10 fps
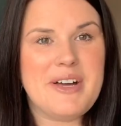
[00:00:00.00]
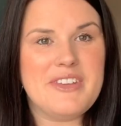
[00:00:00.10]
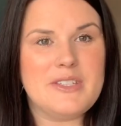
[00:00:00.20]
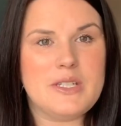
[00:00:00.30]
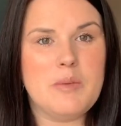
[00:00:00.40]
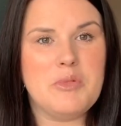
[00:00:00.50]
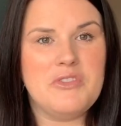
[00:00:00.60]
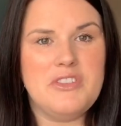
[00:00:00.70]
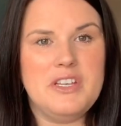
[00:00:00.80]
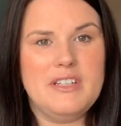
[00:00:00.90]
this top
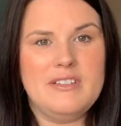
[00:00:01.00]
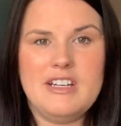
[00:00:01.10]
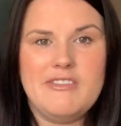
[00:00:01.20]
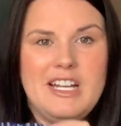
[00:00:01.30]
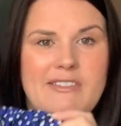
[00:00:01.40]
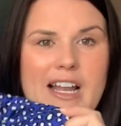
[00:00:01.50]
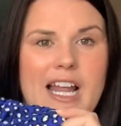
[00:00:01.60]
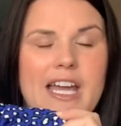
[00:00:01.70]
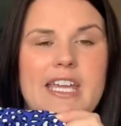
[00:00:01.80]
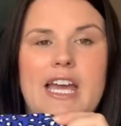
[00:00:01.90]
other than I really
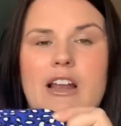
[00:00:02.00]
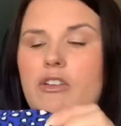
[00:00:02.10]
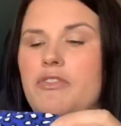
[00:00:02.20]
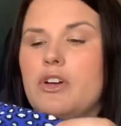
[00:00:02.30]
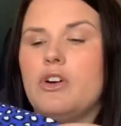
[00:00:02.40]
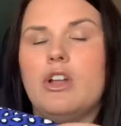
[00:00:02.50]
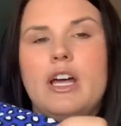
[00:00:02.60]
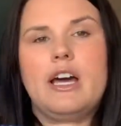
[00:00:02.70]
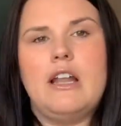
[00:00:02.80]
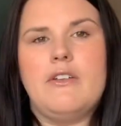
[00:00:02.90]
like it. I love the colour,
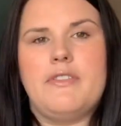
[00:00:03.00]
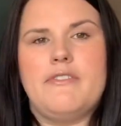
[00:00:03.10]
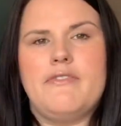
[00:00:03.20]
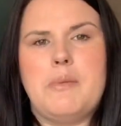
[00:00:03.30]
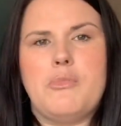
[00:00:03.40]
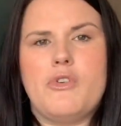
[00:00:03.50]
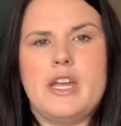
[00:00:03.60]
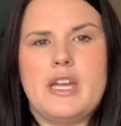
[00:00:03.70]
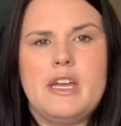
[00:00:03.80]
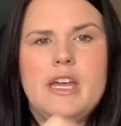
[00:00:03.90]
I love the
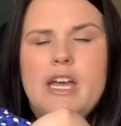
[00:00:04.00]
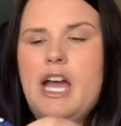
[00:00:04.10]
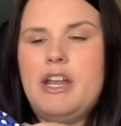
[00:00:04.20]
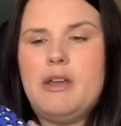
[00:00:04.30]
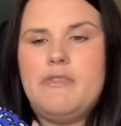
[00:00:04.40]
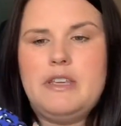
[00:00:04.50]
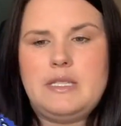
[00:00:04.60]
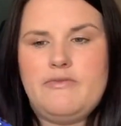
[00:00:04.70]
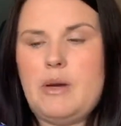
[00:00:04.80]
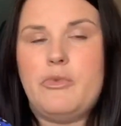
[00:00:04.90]
fabric. I know
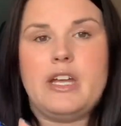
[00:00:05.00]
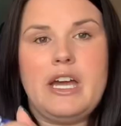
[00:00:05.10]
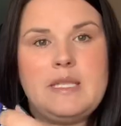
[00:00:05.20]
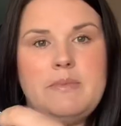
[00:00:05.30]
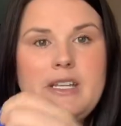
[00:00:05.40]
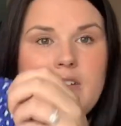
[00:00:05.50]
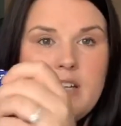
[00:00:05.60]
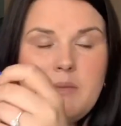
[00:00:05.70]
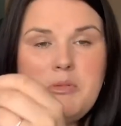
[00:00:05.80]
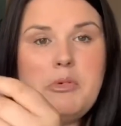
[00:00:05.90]
this fabric has been
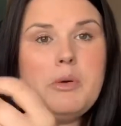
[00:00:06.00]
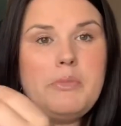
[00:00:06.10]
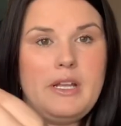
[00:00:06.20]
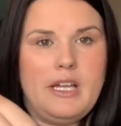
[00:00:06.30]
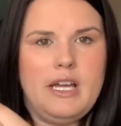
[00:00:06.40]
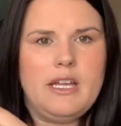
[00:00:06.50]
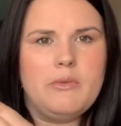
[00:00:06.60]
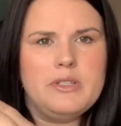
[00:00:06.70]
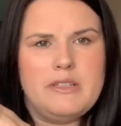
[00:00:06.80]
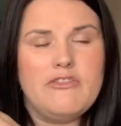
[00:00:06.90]
incredibly popular. It
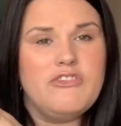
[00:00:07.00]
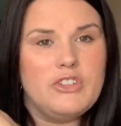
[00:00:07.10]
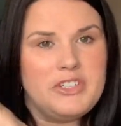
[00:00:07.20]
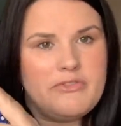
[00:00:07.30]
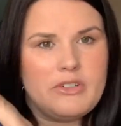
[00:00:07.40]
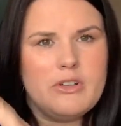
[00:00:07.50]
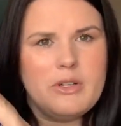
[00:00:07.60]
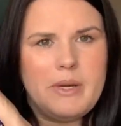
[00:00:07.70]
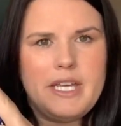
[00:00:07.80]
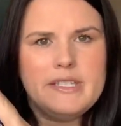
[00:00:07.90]
was in 4 different
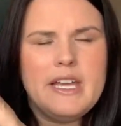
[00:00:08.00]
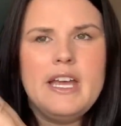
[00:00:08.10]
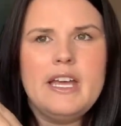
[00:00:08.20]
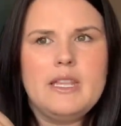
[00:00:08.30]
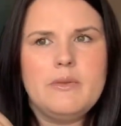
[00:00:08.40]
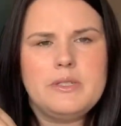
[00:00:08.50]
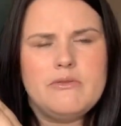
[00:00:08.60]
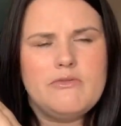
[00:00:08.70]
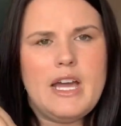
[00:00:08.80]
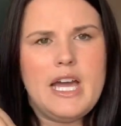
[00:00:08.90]
colourways. There was a
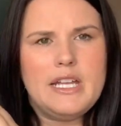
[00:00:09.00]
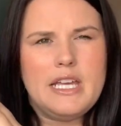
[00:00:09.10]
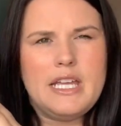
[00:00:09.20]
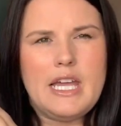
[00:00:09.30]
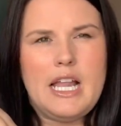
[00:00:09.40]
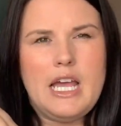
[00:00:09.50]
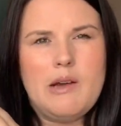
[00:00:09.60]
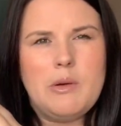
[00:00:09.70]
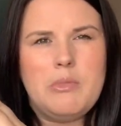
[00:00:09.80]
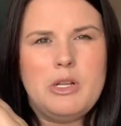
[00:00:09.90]
red, a
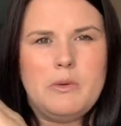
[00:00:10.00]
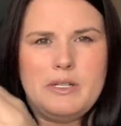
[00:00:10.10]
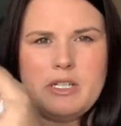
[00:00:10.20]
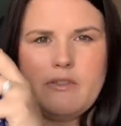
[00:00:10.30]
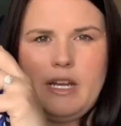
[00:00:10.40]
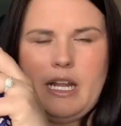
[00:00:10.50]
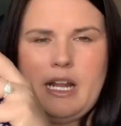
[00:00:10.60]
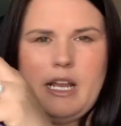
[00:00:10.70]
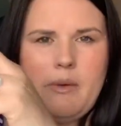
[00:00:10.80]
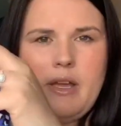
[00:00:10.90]
yellow, a blue and a green. And I
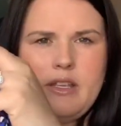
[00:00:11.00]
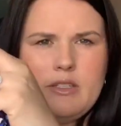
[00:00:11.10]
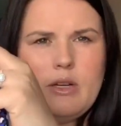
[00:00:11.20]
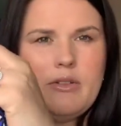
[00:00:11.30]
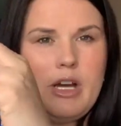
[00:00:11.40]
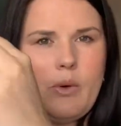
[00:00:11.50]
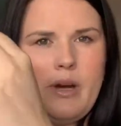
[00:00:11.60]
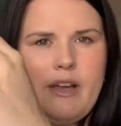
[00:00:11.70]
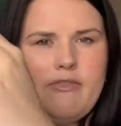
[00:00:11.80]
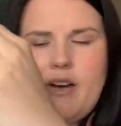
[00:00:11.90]
know it sold out
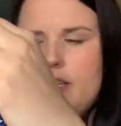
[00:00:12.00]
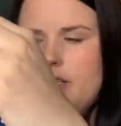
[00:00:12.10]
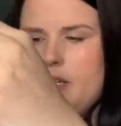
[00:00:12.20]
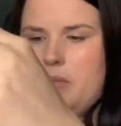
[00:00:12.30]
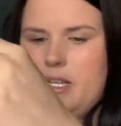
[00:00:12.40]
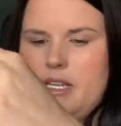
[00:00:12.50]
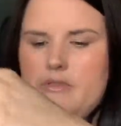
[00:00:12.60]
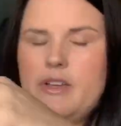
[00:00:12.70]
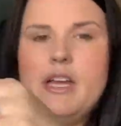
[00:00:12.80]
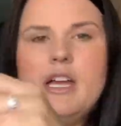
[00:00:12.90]
quite fast, I
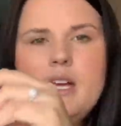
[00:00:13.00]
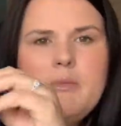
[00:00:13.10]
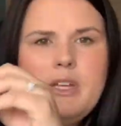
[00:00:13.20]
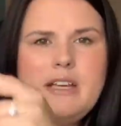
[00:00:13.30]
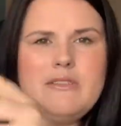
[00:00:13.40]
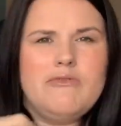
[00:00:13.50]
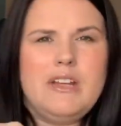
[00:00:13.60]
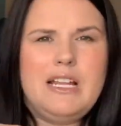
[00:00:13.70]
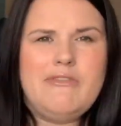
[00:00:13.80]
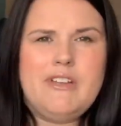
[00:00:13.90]
believe. But yeah, it's a
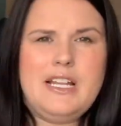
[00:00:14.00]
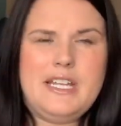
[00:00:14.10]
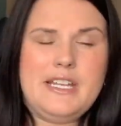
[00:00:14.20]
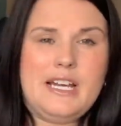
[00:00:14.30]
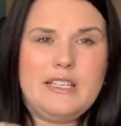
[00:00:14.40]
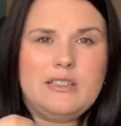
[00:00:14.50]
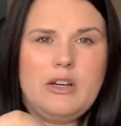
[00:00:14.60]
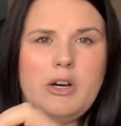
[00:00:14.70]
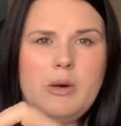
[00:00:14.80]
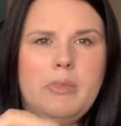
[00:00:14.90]
really nice
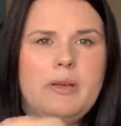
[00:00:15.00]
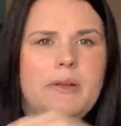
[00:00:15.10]
top.